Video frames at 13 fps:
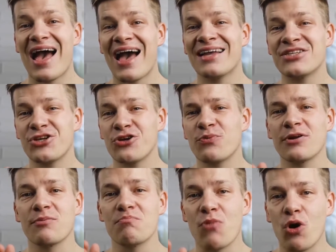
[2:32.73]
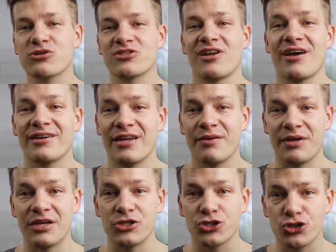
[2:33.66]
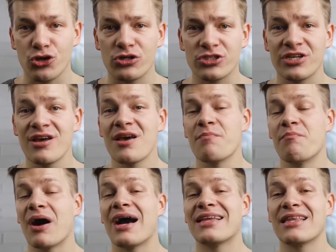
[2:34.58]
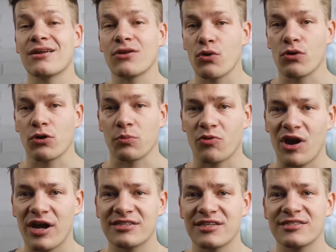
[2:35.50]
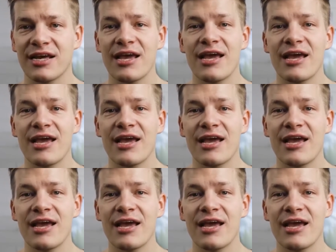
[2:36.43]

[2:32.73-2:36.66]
And you will most likely be shocked by the local prices,